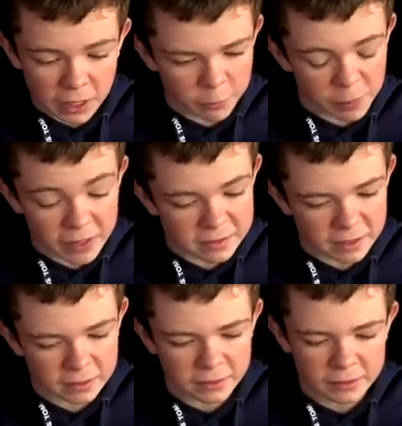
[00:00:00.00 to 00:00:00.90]
and replaced
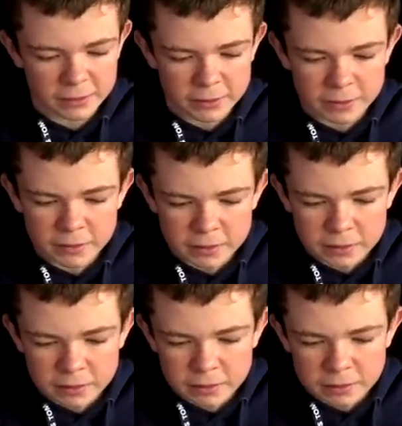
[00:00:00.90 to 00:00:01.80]
it.
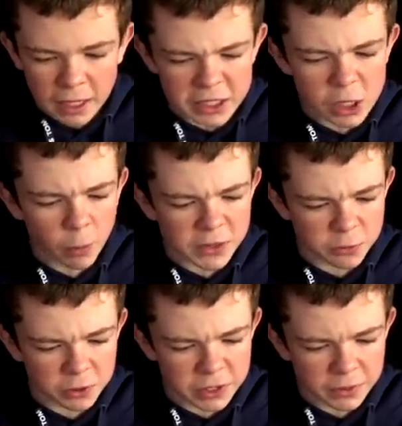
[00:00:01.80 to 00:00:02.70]
As she went to
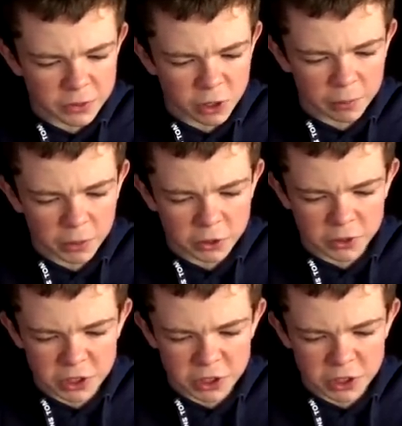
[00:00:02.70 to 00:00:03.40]
return the scrapbook to its